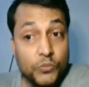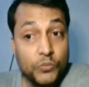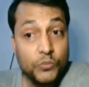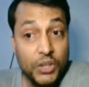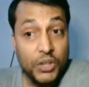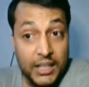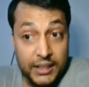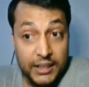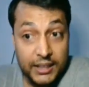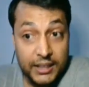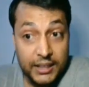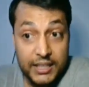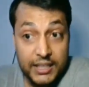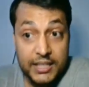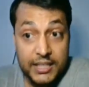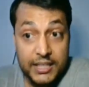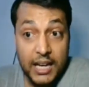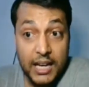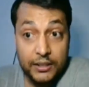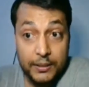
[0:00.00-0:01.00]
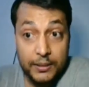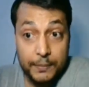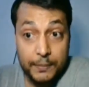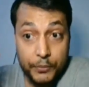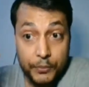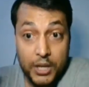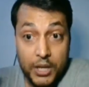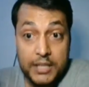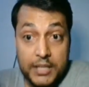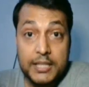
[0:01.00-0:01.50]
these are the
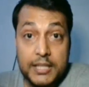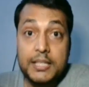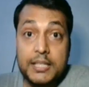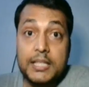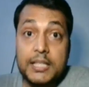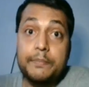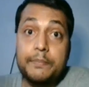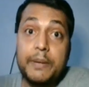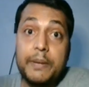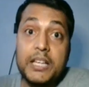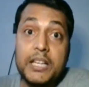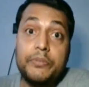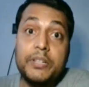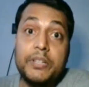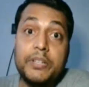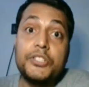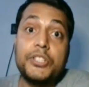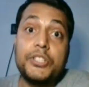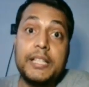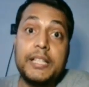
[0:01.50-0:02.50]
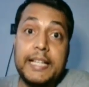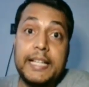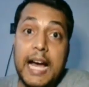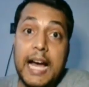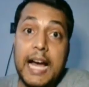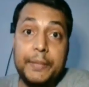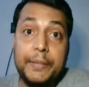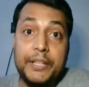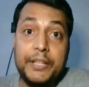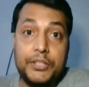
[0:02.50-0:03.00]
processes by which
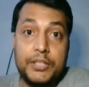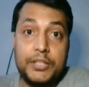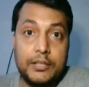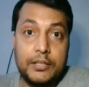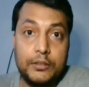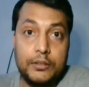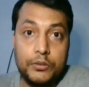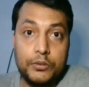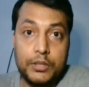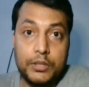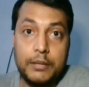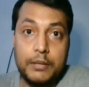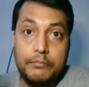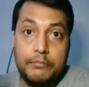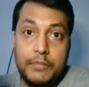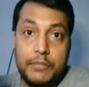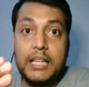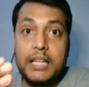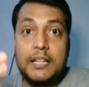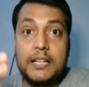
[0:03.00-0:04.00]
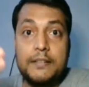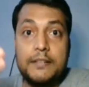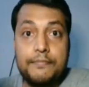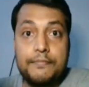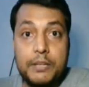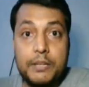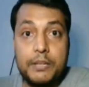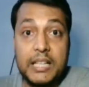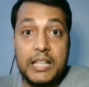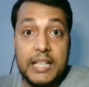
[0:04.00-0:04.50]
gametes, okay, male and
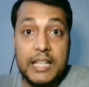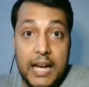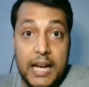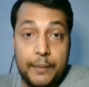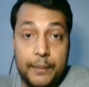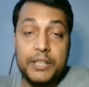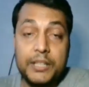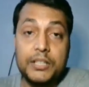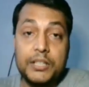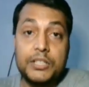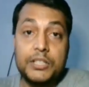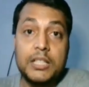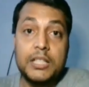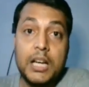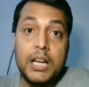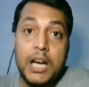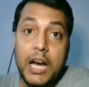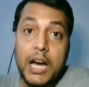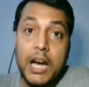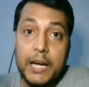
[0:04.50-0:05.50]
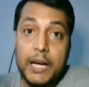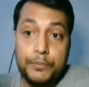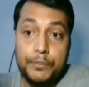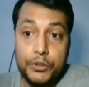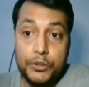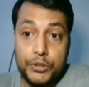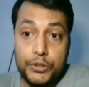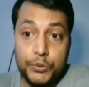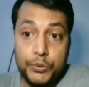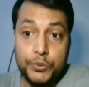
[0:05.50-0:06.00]
female gametes, are
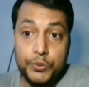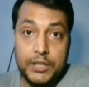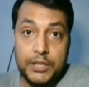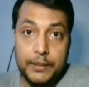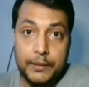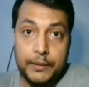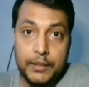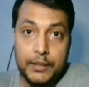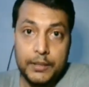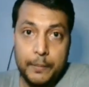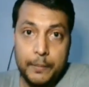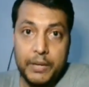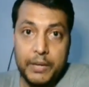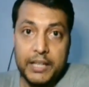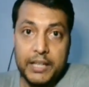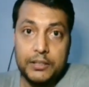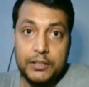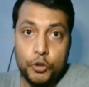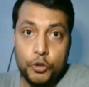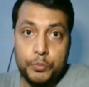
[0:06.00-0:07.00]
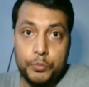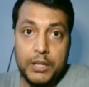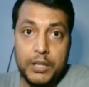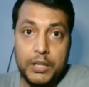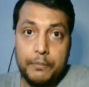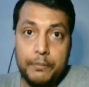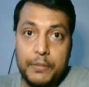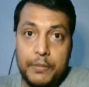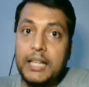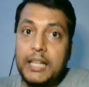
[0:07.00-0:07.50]
produced by human
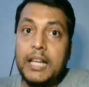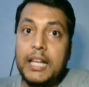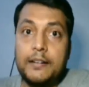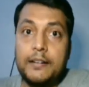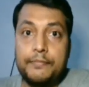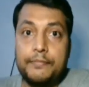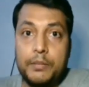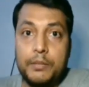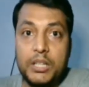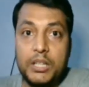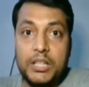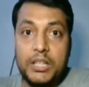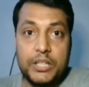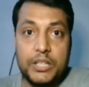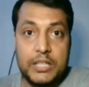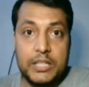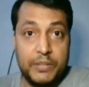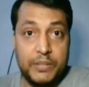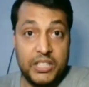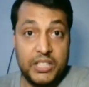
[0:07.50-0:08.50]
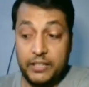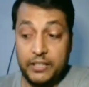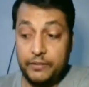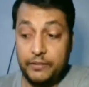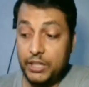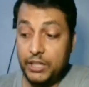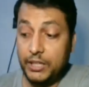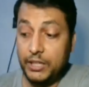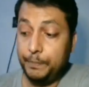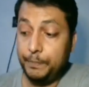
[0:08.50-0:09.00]
male and female respectively.
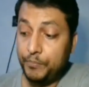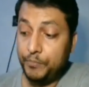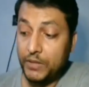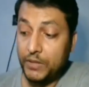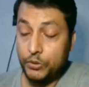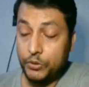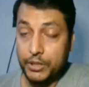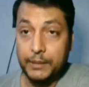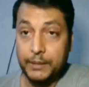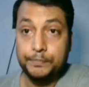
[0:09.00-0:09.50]
Okay,